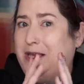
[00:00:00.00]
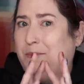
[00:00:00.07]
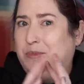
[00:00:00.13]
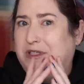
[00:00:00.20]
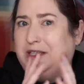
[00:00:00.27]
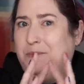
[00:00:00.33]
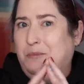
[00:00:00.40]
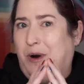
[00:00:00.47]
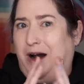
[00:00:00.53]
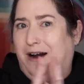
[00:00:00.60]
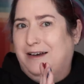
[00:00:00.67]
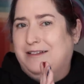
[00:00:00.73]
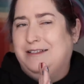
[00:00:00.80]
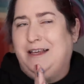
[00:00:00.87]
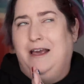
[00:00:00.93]
Ipsy
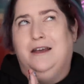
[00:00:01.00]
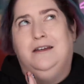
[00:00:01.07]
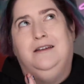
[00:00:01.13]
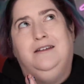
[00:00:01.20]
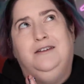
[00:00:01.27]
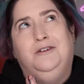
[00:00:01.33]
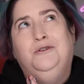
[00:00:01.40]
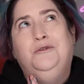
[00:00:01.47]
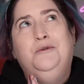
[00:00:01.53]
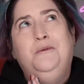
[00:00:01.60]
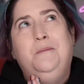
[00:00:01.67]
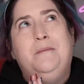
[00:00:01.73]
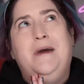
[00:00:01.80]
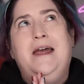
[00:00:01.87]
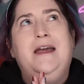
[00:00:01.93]
box and you
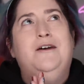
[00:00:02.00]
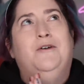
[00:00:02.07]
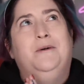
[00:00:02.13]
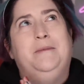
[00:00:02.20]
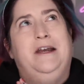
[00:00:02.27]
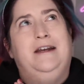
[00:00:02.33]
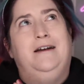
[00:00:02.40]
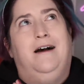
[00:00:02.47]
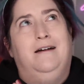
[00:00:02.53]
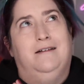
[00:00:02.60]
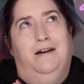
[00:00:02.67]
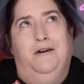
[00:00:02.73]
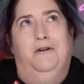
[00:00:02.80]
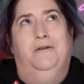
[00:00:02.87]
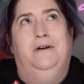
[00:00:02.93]
may or may not
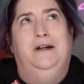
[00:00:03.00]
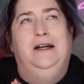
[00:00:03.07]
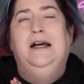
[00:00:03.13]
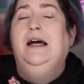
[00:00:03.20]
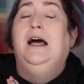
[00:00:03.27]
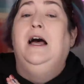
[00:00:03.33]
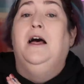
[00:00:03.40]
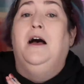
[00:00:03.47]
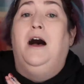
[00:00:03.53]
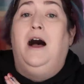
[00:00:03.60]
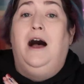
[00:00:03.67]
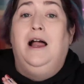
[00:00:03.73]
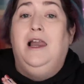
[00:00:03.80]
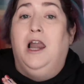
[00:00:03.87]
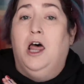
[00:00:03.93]
know,
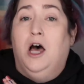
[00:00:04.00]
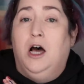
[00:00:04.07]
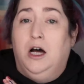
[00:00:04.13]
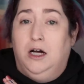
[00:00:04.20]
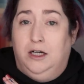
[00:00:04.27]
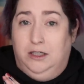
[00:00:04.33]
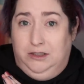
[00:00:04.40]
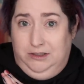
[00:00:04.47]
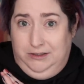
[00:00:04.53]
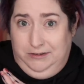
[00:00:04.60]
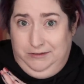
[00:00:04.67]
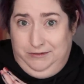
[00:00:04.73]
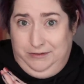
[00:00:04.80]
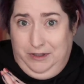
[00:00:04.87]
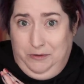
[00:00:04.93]
I
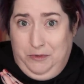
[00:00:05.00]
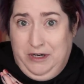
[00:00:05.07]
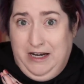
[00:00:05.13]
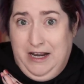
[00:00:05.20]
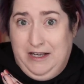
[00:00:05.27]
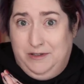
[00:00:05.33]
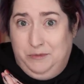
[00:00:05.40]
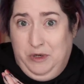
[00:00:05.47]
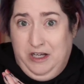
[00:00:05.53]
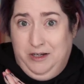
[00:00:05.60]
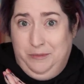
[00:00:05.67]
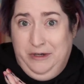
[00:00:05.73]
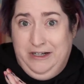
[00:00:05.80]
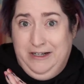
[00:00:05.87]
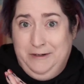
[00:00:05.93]
love when it has
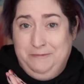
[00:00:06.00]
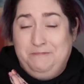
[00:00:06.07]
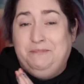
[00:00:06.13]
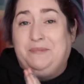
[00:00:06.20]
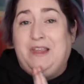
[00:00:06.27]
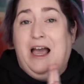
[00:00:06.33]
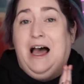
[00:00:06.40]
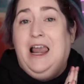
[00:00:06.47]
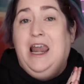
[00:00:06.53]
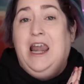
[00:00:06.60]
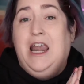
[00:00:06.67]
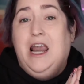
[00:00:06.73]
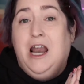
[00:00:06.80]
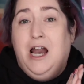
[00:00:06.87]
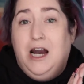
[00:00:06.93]
makeup in it. I
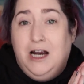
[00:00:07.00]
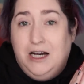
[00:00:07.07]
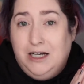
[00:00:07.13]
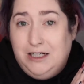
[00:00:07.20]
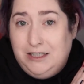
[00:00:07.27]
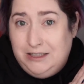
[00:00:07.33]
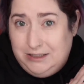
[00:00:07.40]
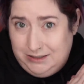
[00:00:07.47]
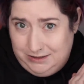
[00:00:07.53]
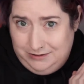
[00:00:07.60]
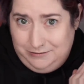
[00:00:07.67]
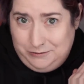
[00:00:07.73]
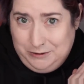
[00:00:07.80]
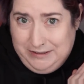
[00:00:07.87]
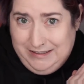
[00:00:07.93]

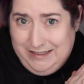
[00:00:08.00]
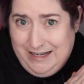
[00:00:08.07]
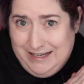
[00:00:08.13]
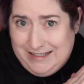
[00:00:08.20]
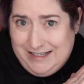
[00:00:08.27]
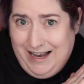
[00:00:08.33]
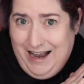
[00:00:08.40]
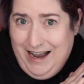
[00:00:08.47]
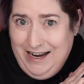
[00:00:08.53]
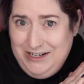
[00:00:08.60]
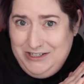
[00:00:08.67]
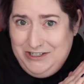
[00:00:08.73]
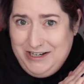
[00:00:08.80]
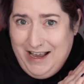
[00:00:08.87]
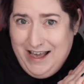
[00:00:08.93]
love when it has
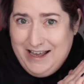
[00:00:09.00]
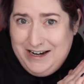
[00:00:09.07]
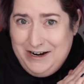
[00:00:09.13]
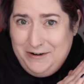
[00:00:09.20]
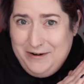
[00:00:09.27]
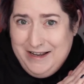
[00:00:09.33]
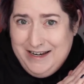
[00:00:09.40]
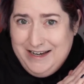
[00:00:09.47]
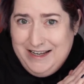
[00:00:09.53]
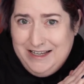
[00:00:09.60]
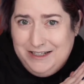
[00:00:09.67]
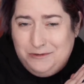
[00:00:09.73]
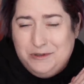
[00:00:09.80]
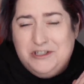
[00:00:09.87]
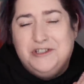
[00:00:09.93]
eyeshadow in
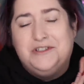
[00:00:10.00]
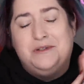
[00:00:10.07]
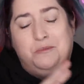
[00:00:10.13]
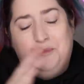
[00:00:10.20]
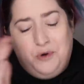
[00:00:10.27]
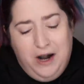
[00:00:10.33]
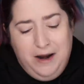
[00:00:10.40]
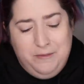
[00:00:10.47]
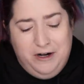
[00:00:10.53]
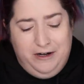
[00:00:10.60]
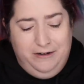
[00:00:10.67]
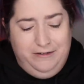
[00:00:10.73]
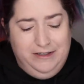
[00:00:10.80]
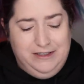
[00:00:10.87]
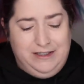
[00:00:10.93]
it, which is the
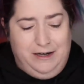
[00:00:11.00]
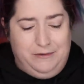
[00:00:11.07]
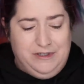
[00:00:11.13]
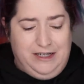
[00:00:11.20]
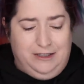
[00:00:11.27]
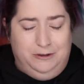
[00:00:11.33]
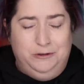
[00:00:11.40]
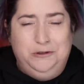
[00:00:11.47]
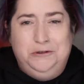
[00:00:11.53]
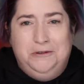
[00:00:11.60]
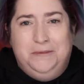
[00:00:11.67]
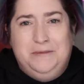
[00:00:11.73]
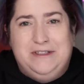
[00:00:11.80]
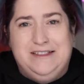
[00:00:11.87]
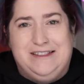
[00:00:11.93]
primary reason I was like, oh,
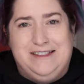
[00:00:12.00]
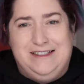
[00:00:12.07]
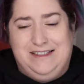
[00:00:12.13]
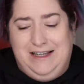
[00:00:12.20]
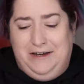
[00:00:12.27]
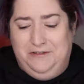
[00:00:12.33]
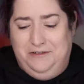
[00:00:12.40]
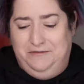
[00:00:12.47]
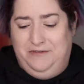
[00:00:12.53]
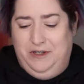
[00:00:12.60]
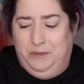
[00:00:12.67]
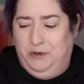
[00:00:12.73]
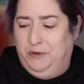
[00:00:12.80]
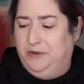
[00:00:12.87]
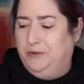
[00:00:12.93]
I'm gonna sit down and
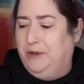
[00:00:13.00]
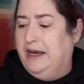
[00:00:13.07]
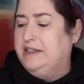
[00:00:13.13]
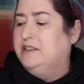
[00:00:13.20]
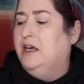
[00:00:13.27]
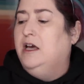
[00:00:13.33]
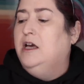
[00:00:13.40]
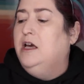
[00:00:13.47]
film it with you guys.